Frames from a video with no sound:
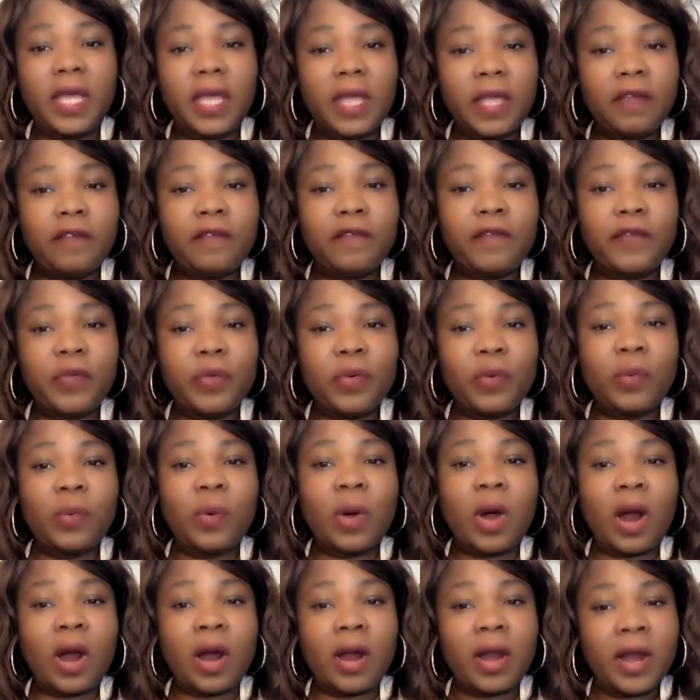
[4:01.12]
if
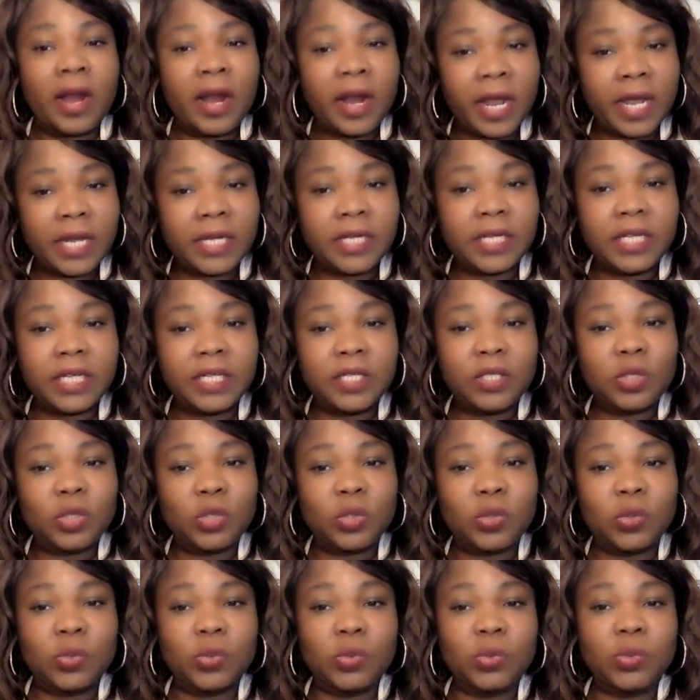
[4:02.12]
you are heading
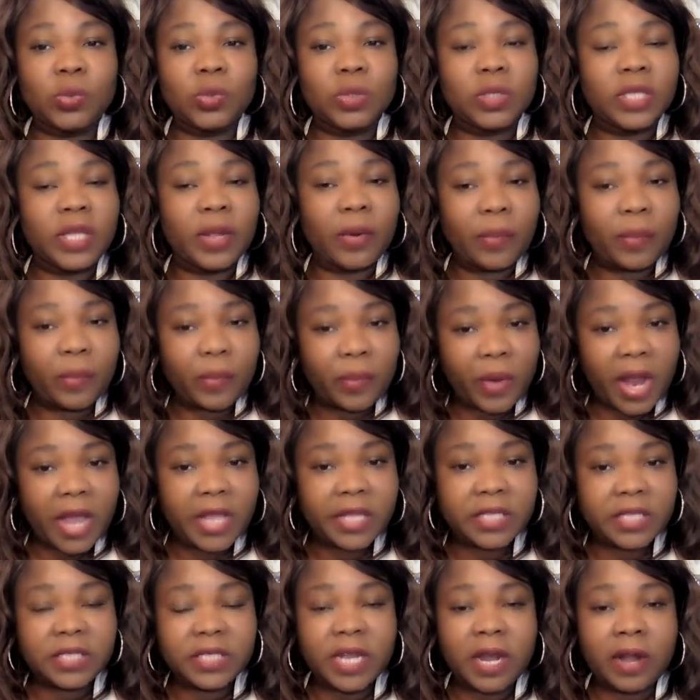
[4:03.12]
to the
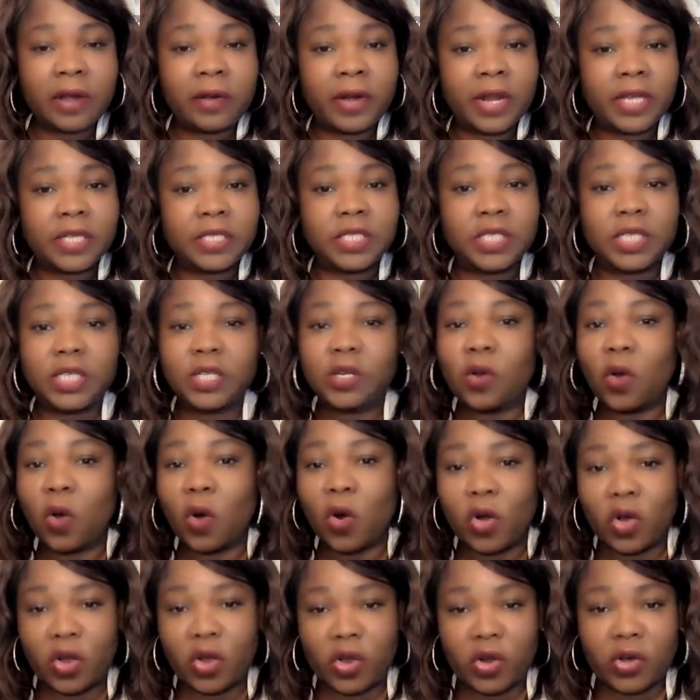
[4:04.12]
right direction
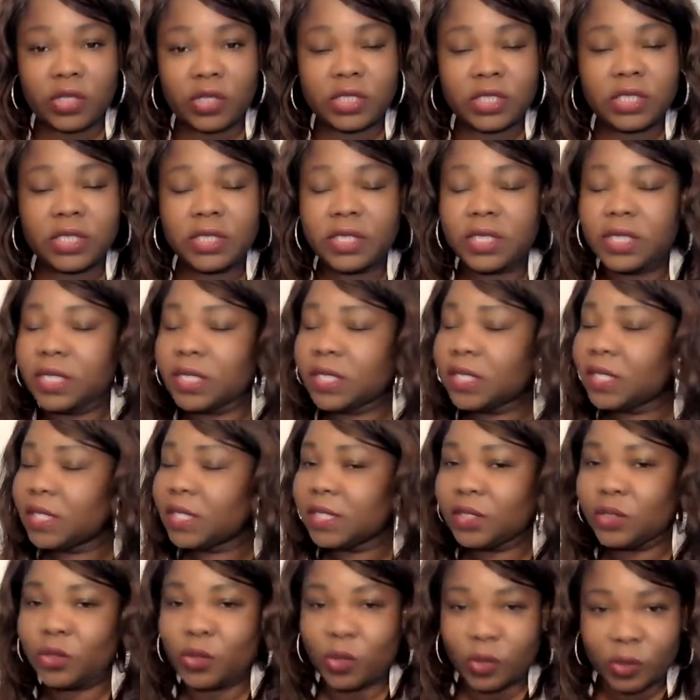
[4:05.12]
or not,
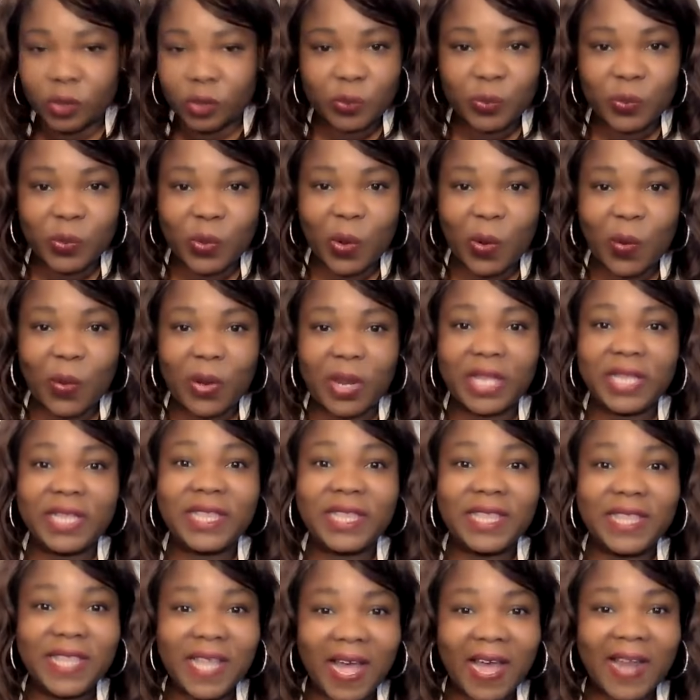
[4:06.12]
don't worry.
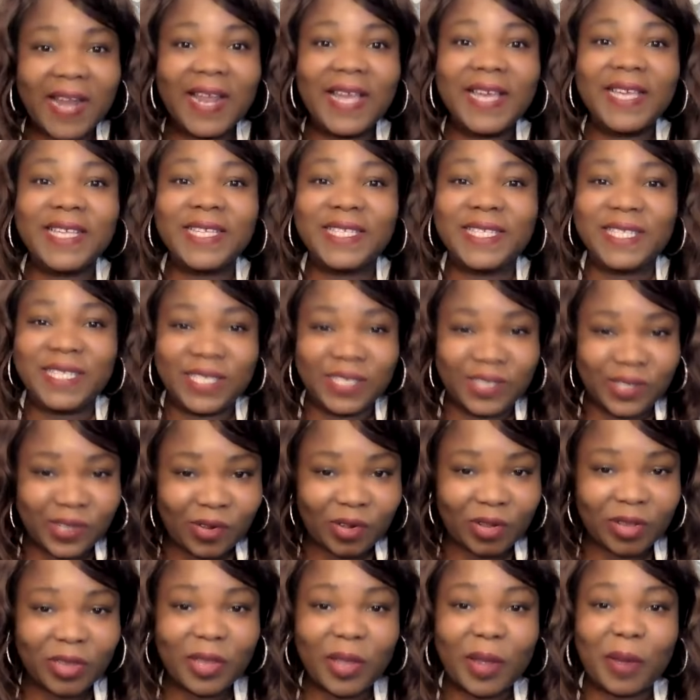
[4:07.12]
That is
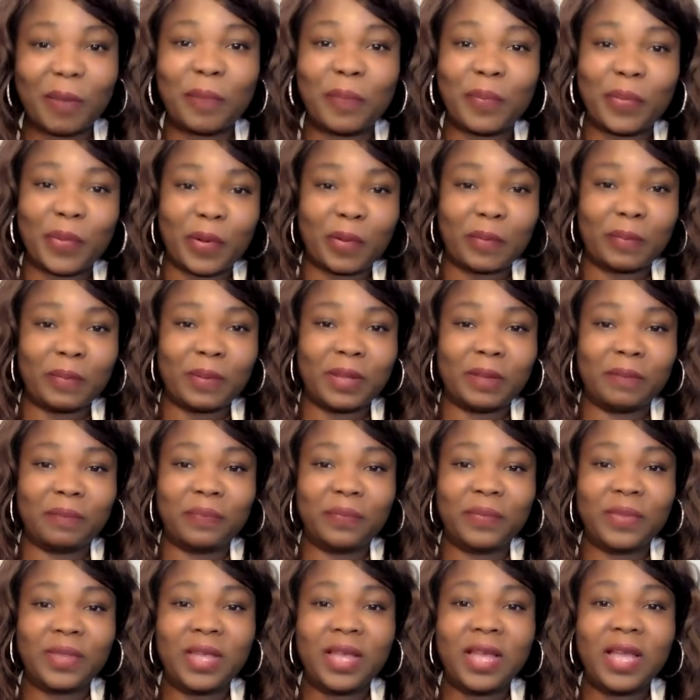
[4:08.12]
not a
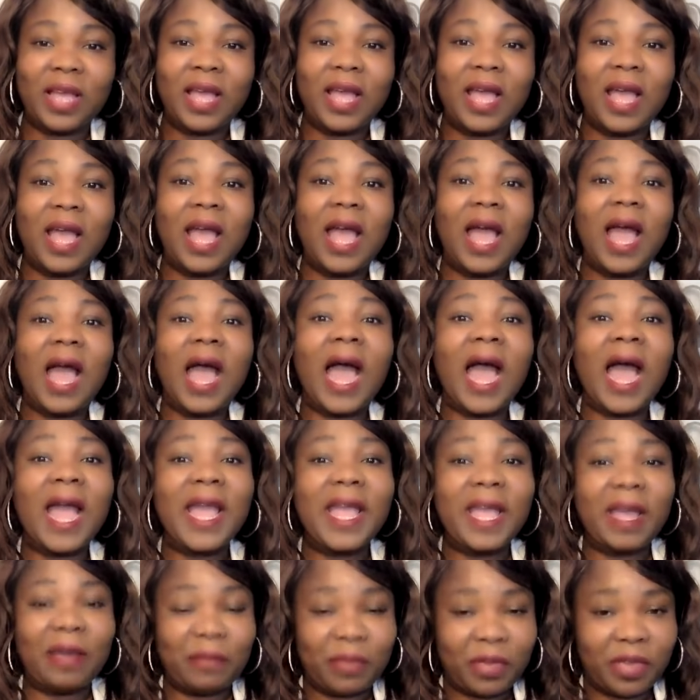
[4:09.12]
problem.
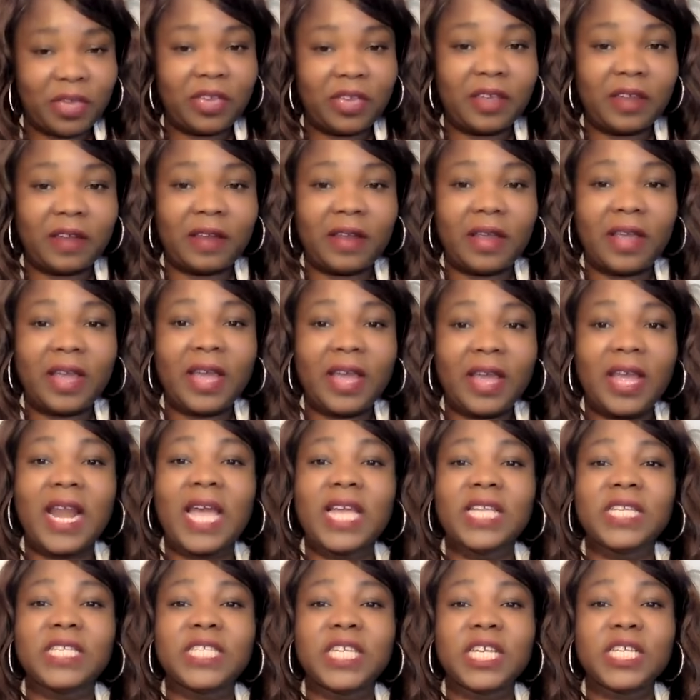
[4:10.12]
I am here, and
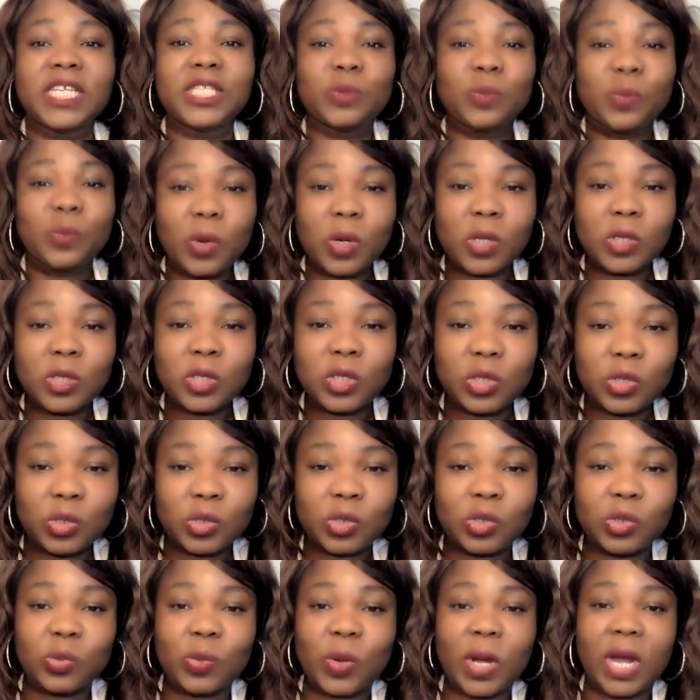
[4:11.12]
I just want
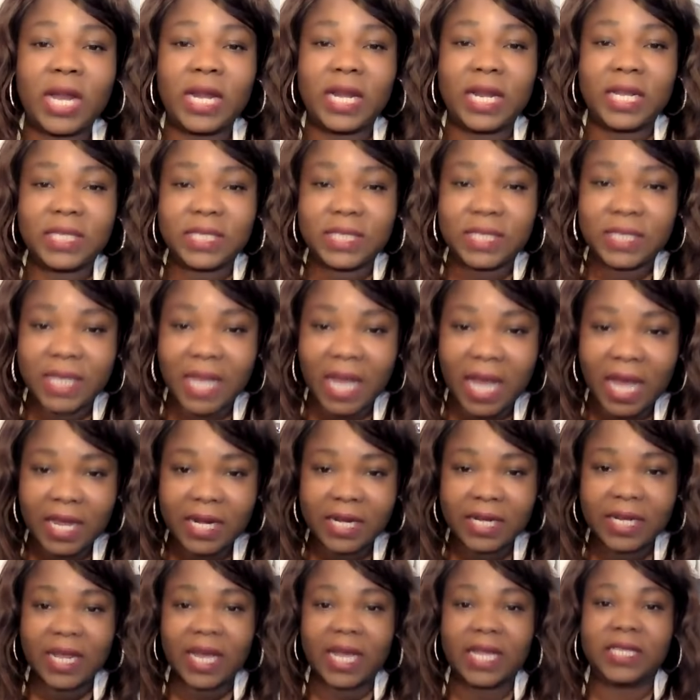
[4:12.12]
you to
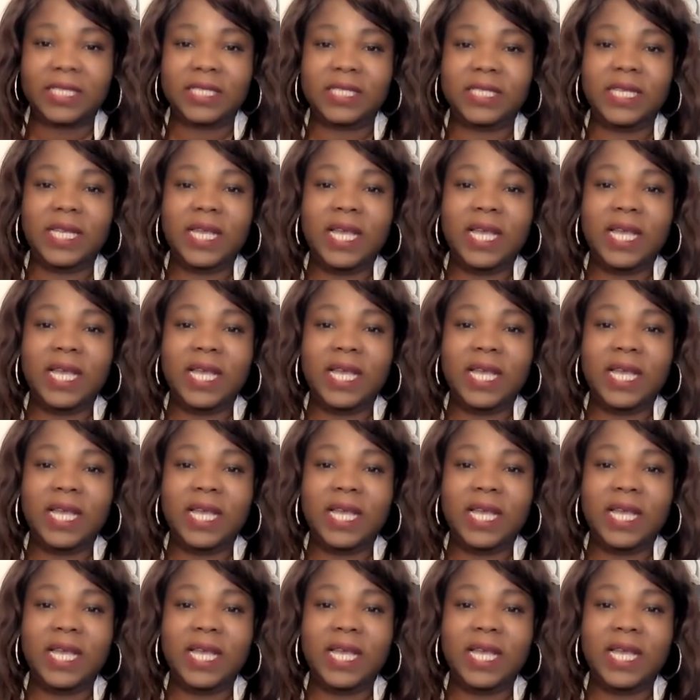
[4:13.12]
understand that